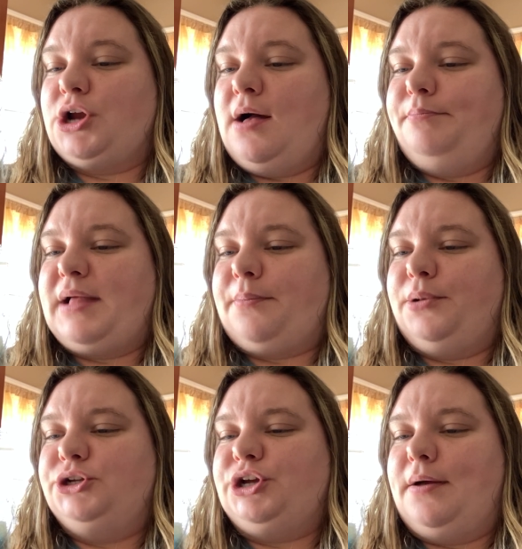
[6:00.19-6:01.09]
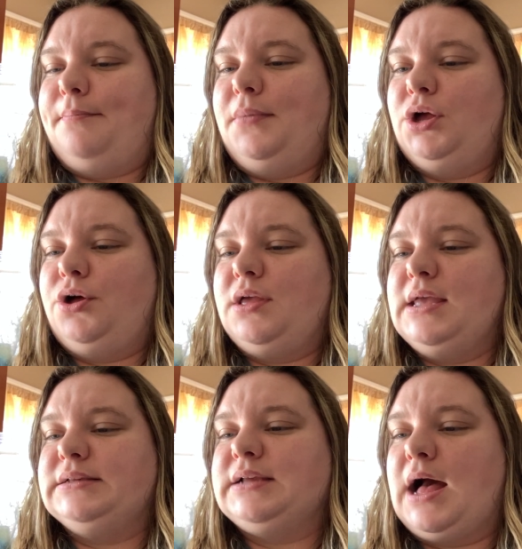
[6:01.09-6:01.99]
chomp, blackberry jam
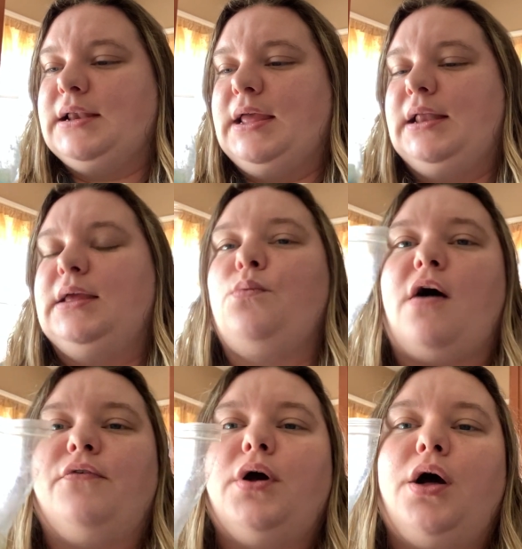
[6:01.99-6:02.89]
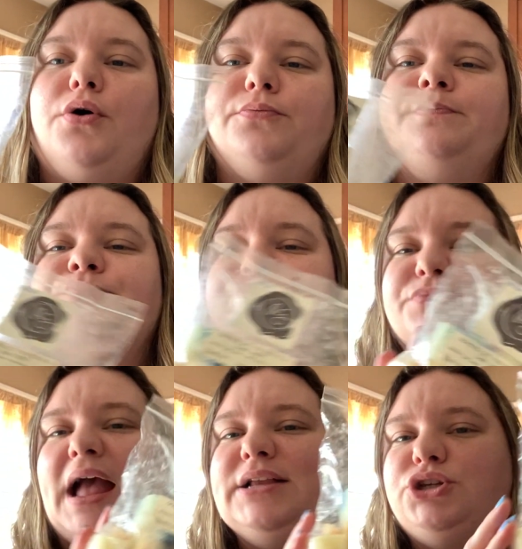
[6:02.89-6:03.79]
cookies, cotton candy waffle cone.
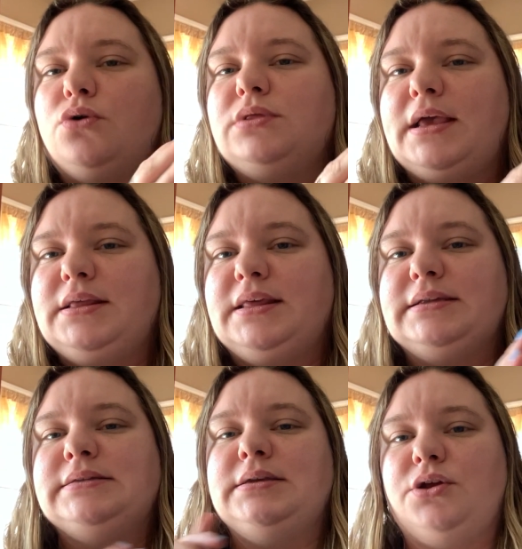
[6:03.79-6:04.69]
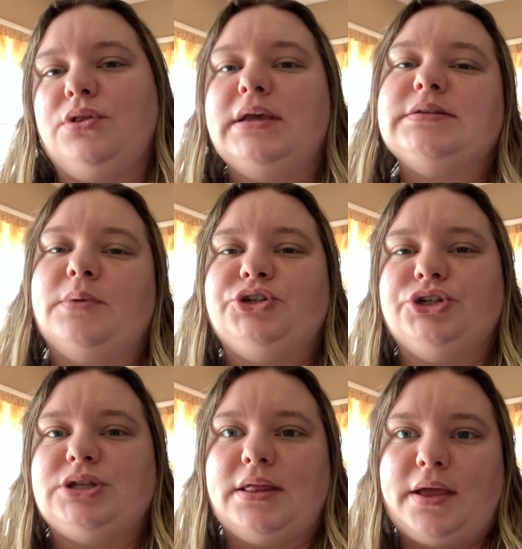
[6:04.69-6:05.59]
I don't like this nearly as much
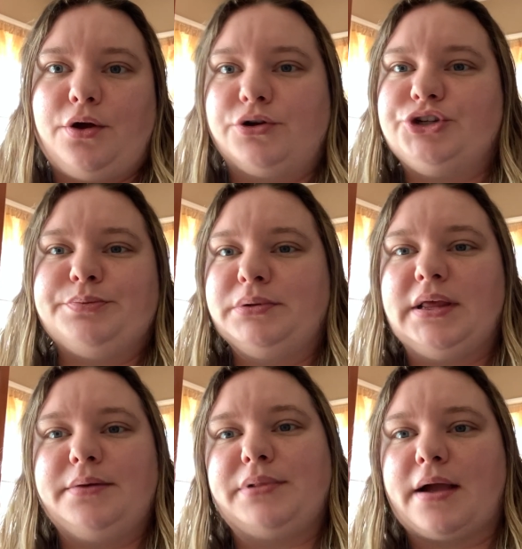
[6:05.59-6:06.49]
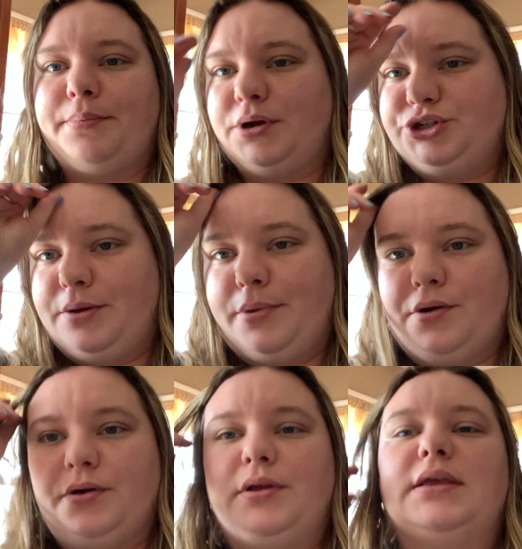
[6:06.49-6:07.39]
as I like her just plain blackberry jam
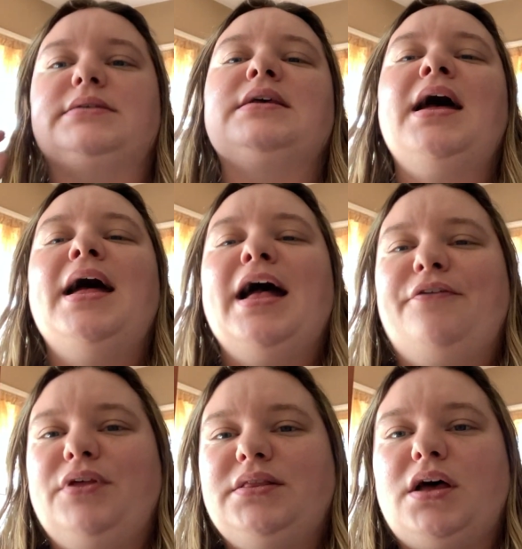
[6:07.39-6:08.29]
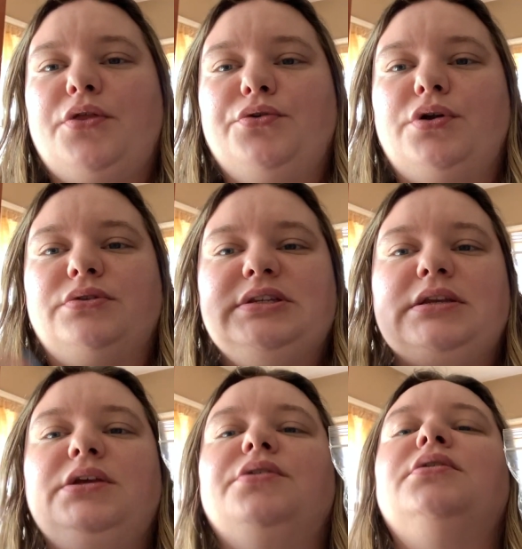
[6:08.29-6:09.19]
butter cookies. I feel like the other notes in
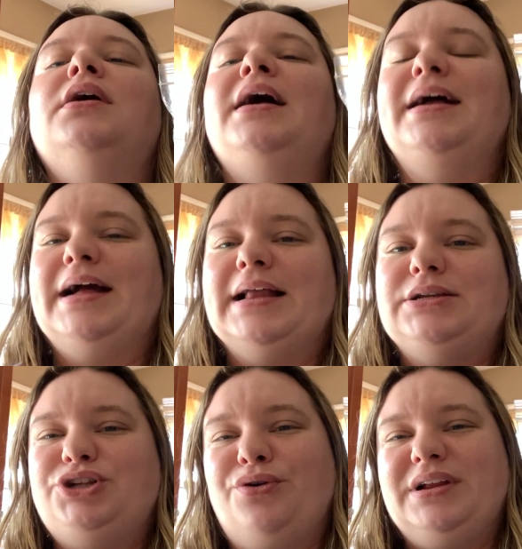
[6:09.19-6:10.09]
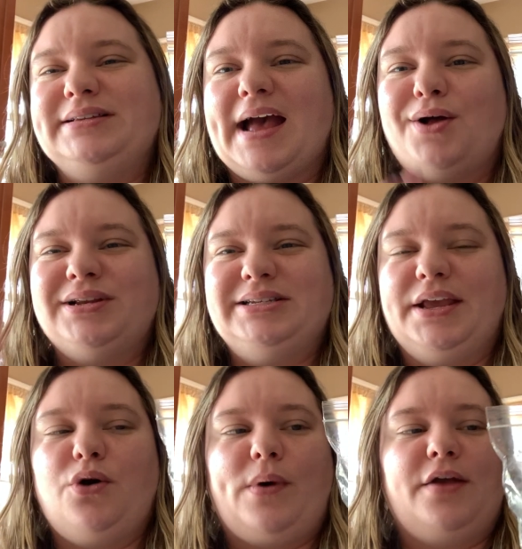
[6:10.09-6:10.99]
here kind of tone it down and
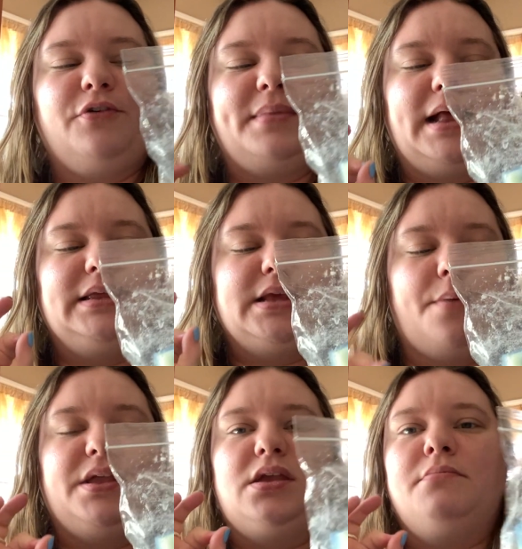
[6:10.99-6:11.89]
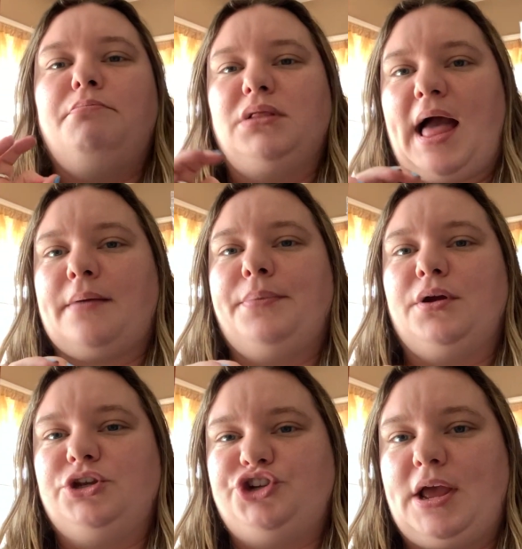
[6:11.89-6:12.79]
take away from that yummy
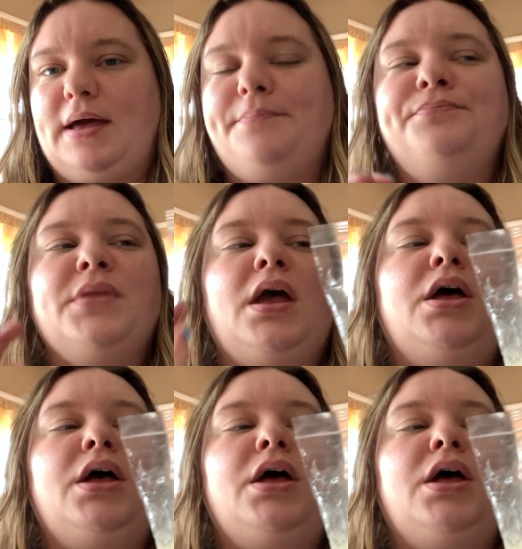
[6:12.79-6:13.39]
blackberry jam.